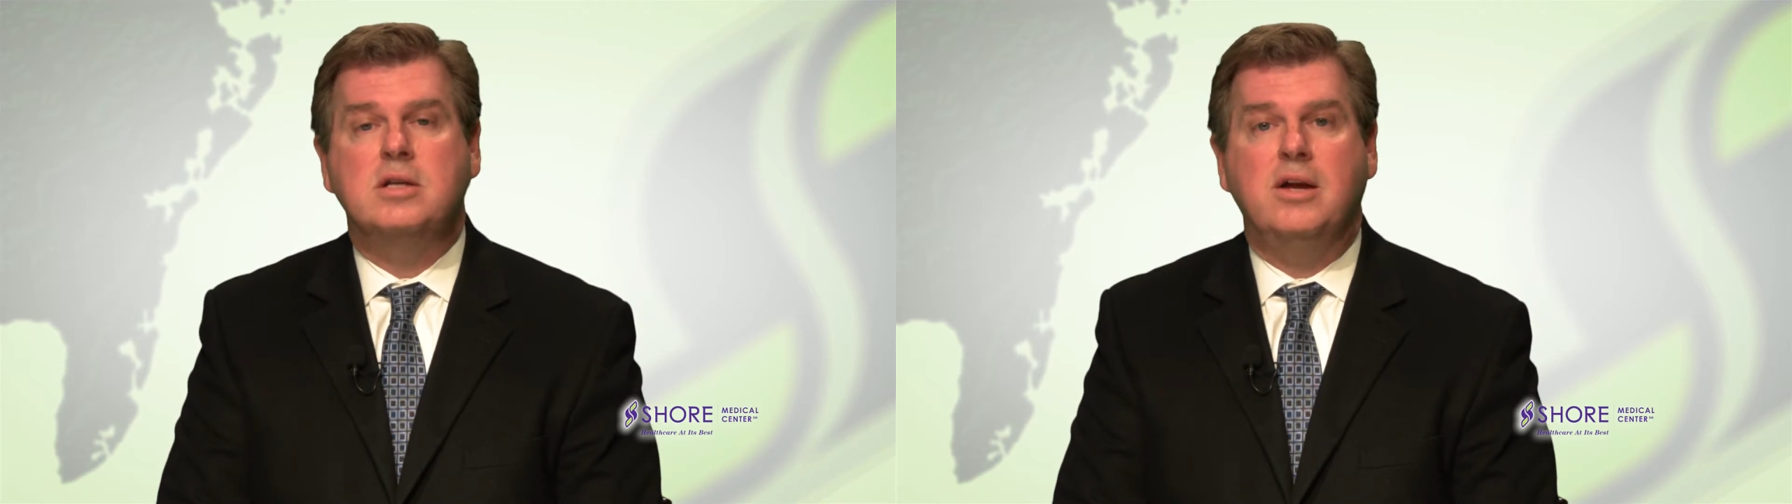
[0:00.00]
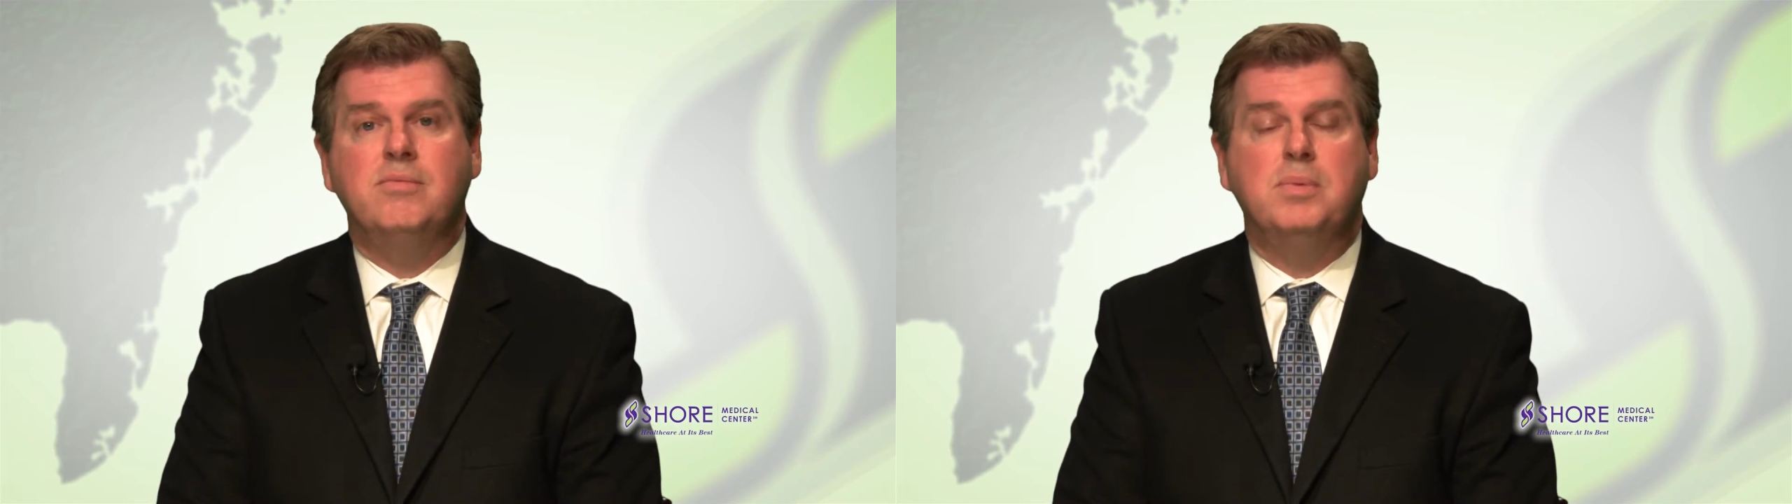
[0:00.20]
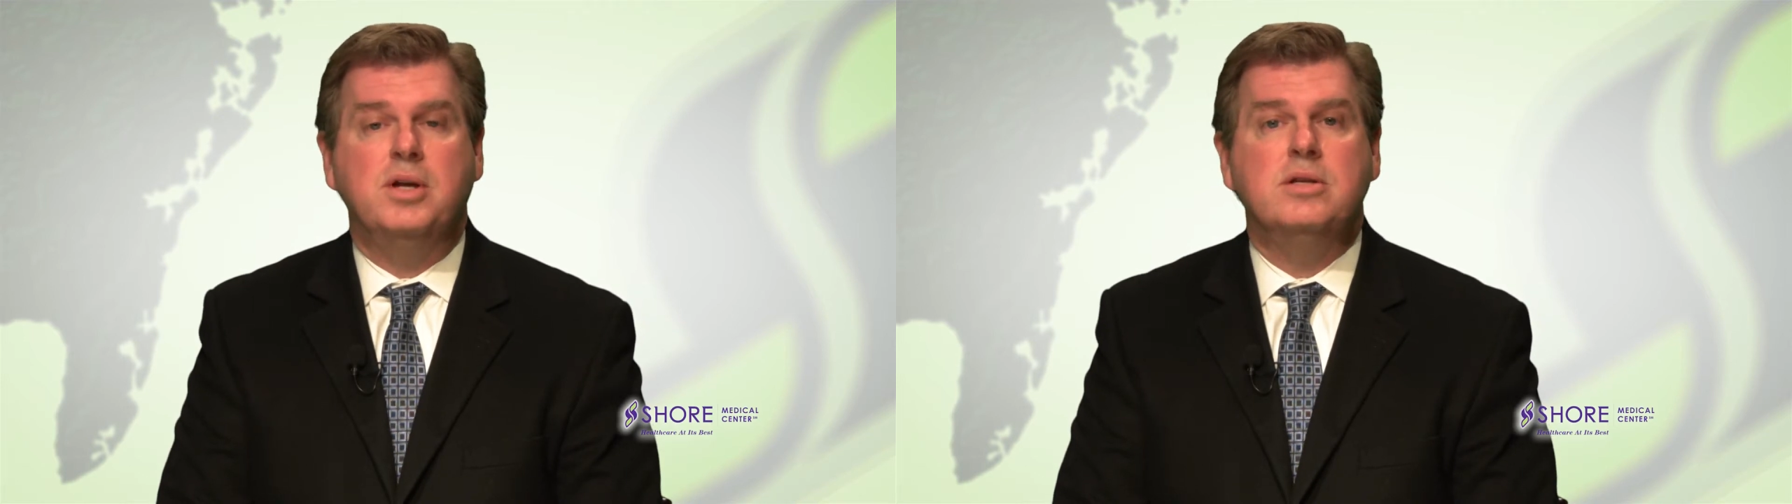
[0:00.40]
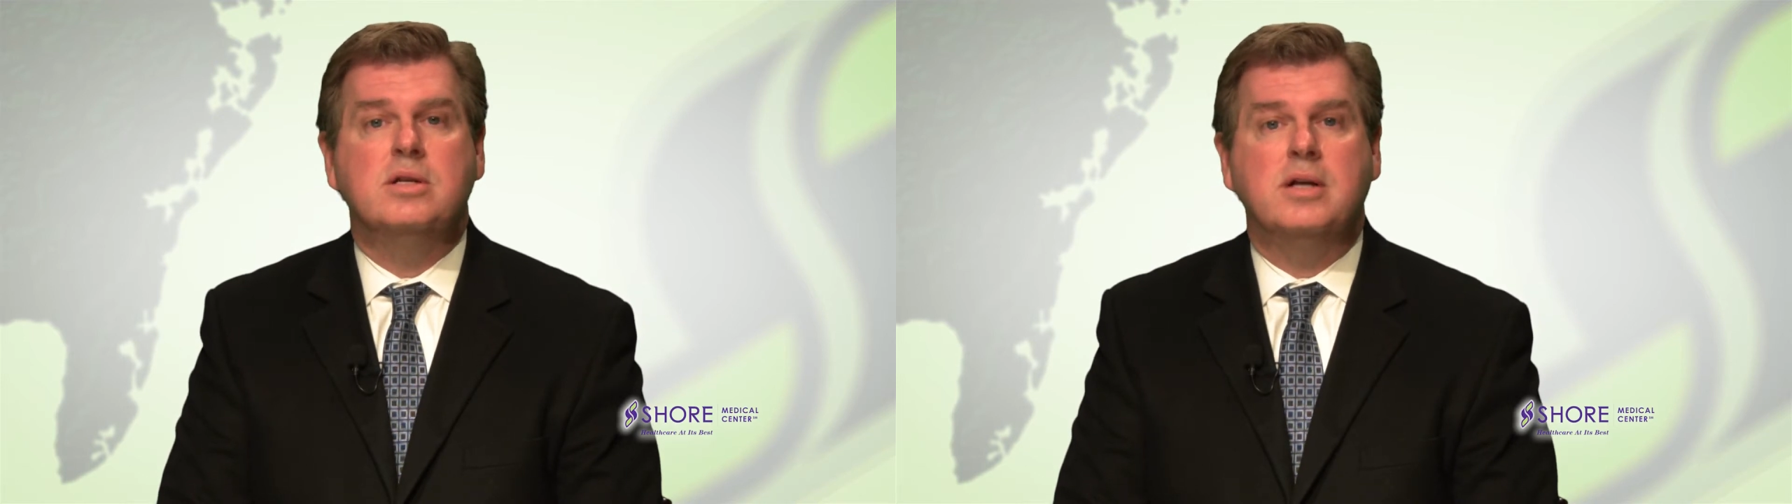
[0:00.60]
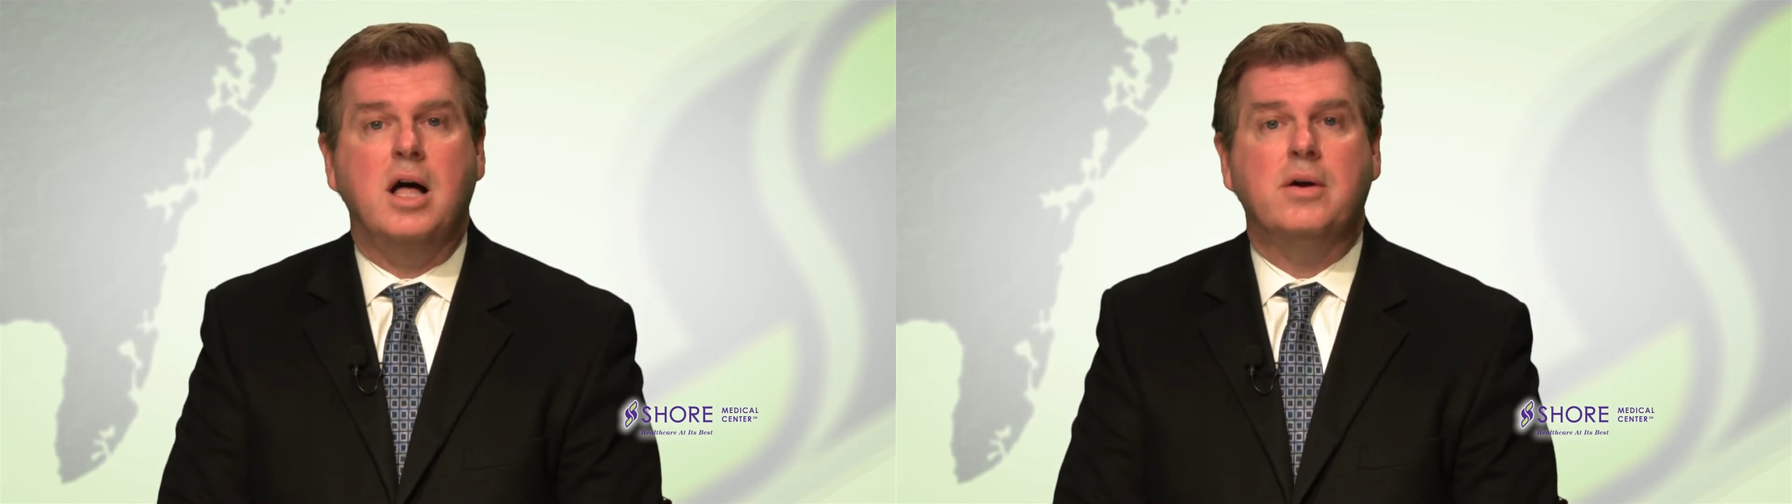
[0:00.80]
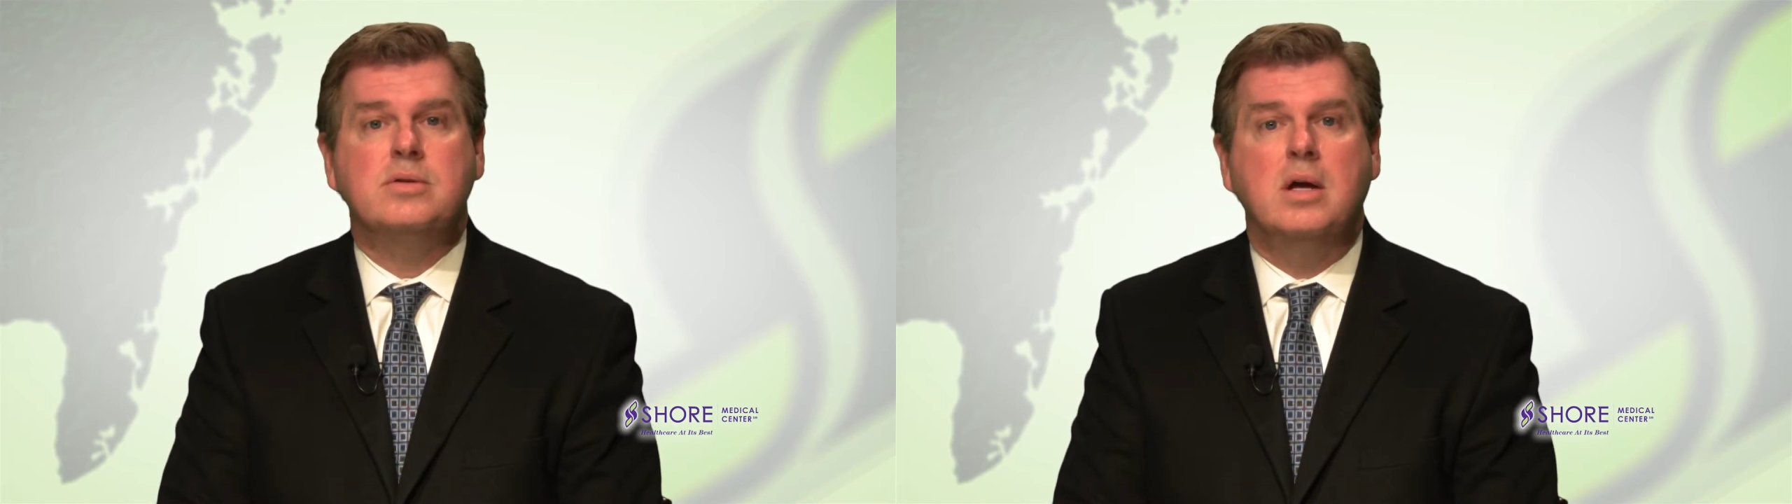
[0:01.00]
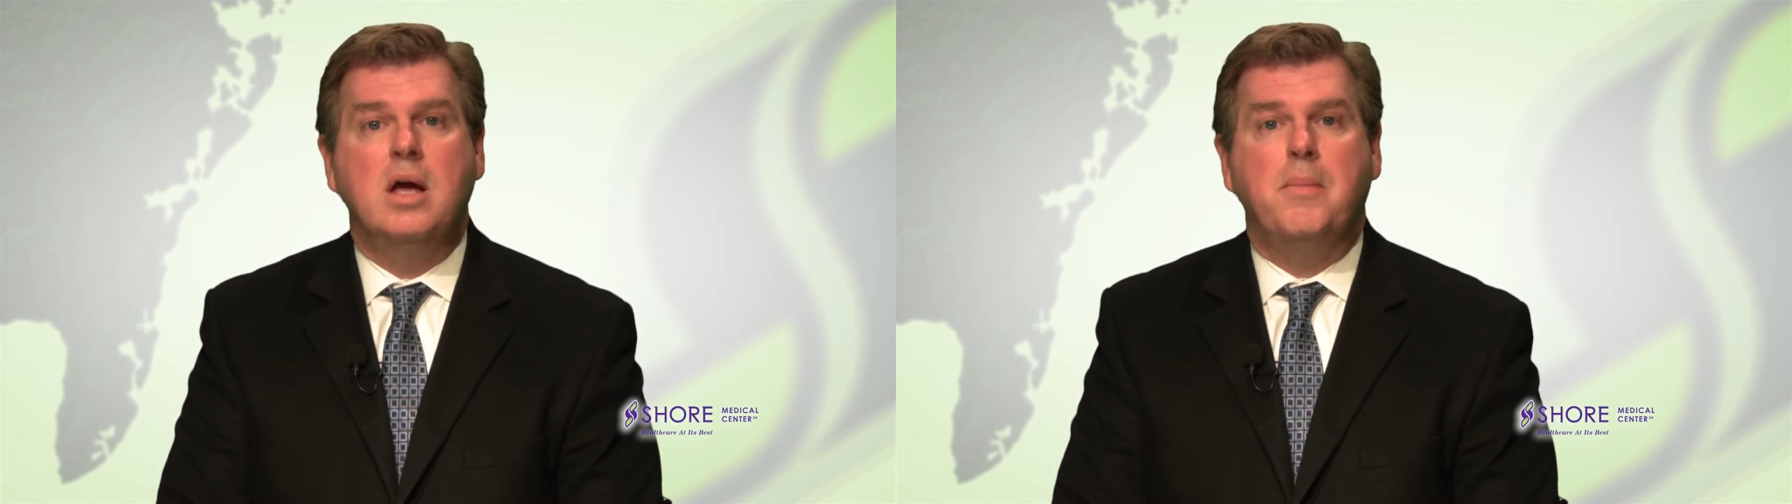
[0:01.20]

saved billions of dollars